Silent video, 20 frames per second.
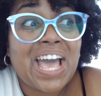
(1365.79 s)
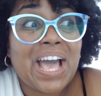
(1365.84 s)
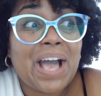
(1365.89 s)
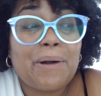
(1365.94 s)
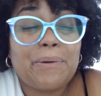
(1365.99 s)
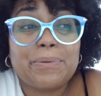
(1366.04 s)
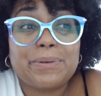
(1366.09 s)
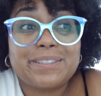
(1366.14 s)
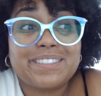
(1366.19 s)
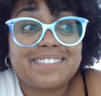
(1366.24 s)

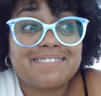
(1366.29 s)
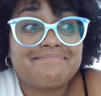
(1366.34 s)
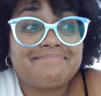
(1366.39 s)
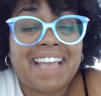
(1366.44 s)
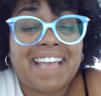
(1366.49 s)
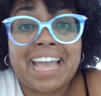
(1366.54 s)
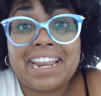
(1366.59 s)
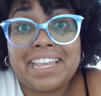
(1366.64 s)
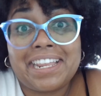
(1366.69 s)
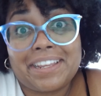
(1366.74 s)
Was not
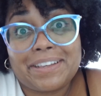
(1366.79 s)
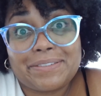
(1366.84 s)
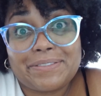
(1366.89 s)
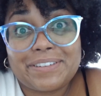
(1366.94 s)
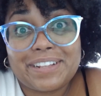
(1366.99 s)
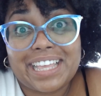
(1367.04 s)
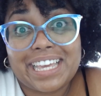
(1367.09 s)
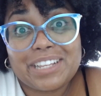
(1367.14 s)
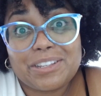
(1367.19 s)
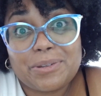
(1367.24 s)
eating for
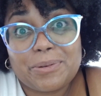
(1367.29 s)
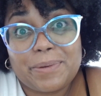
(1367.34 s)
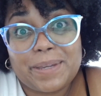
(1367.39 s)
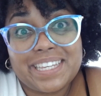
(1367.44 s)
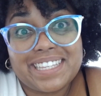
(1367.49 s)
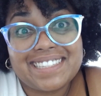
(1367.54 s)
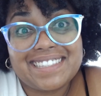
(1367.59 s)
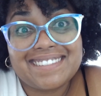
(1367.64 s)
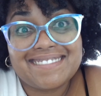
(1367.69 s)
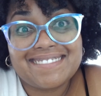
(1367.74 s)
like 2
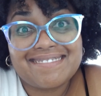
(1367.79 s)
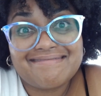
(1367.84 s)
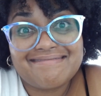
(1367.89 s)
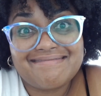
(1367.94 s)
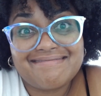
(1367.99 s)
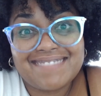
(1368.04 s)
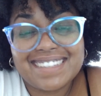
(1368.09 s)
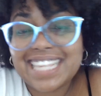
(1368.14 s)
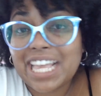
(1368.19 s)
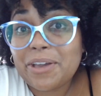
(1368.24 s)
weeks
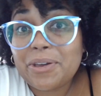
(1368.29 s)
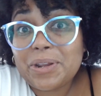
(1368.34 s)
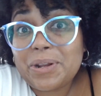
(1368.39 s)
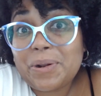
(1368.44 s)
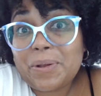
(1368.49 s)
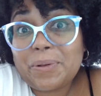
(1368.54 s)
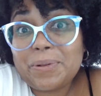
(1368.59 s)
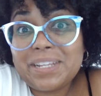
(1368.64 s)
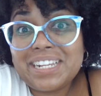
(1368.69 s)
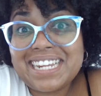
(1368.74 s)
because I couldn't
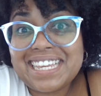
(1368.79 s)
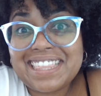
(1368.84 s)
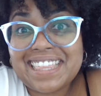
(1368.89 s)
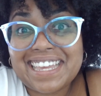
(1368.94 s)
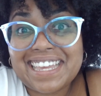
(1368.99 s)
hold anything.